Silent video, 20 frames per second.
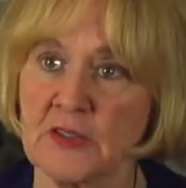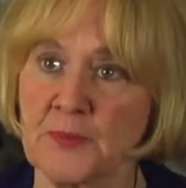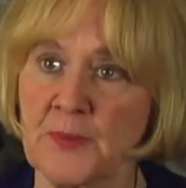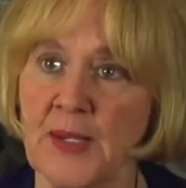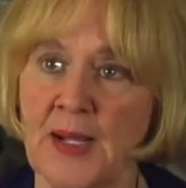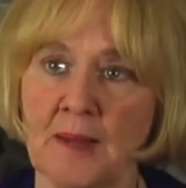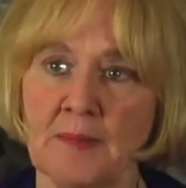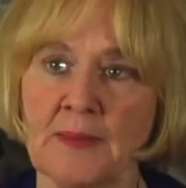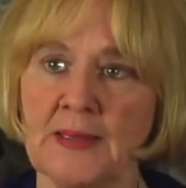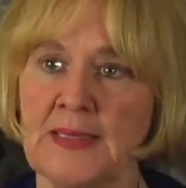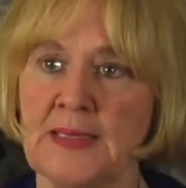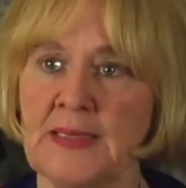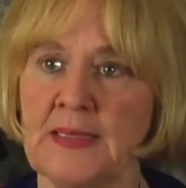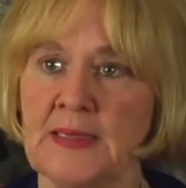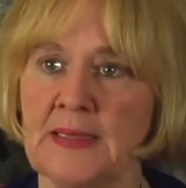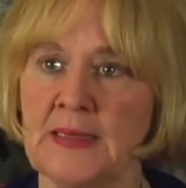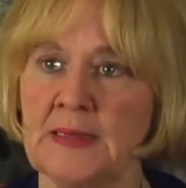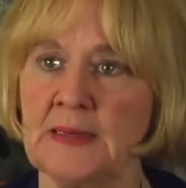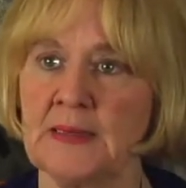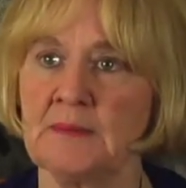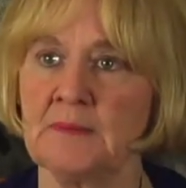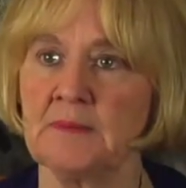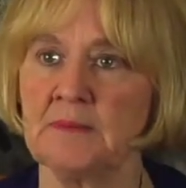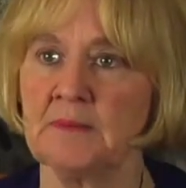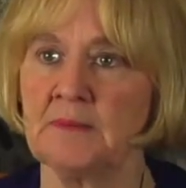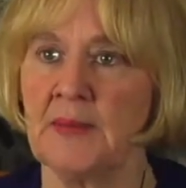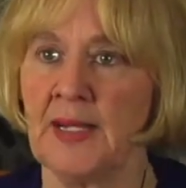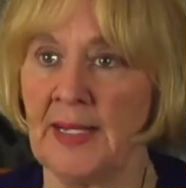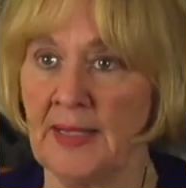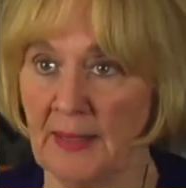probably
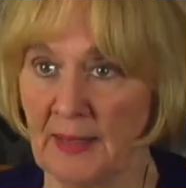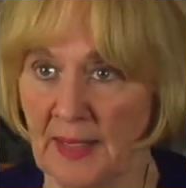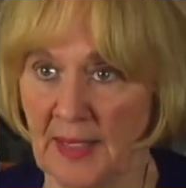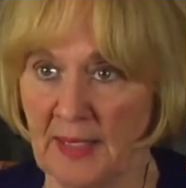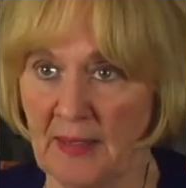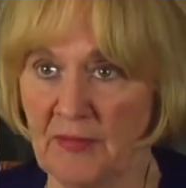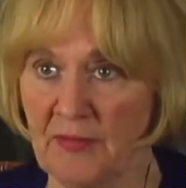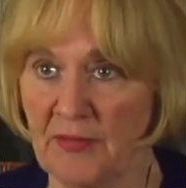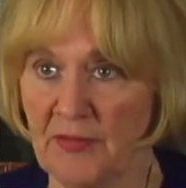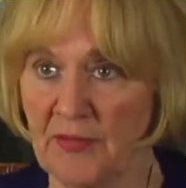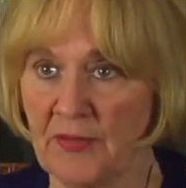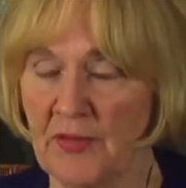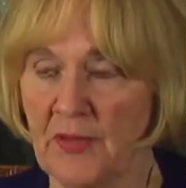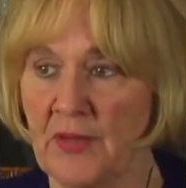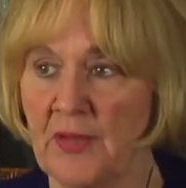in my life,